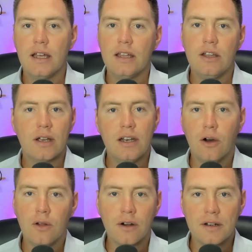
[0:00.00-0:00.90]
You can
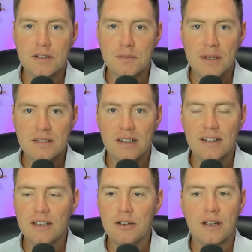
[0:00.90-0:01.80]
no longer dismiss it.
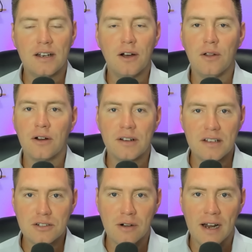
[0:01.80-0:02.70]
You can no longer
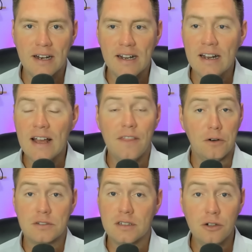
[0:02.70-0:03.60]
discredit it.
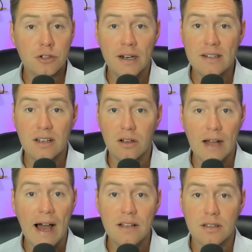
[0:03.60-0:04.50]
They're still trying to tell
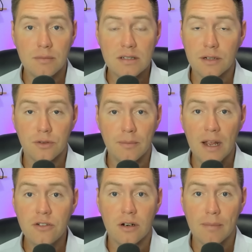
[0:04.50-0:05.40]
lies and
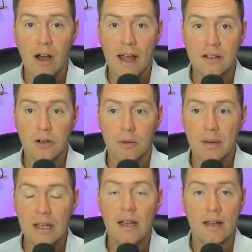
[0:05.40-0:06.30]
misinformation about
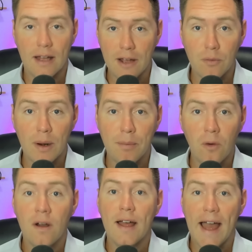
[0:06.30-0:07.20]
XRP and
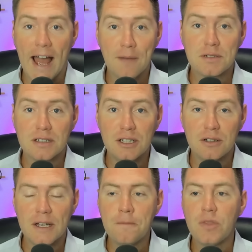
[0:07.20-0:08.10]
Ripple.
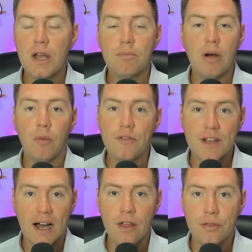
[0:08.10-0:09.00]
Absolutely, but we've
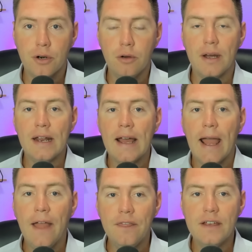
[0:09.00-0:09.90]
cut through it,
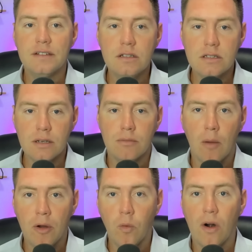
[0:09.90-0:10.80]
and this is the
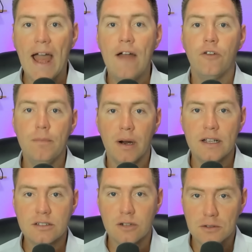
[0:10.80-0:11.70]
moment where everybody
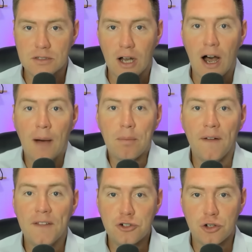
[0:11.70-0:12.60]
starts to hop
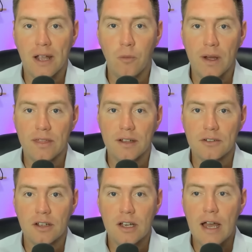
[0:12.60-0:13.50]
on the train with
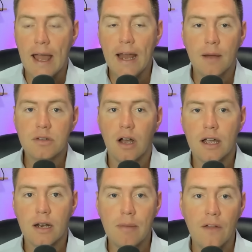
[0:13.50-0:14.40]
us. And I'm
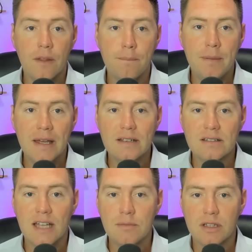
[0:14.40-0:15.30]
talking about the biggest
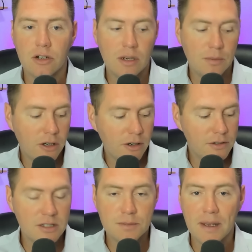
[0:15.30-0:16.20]
names in the
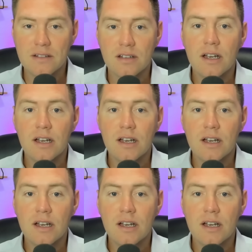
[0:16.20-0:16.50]
cryptocurrency space,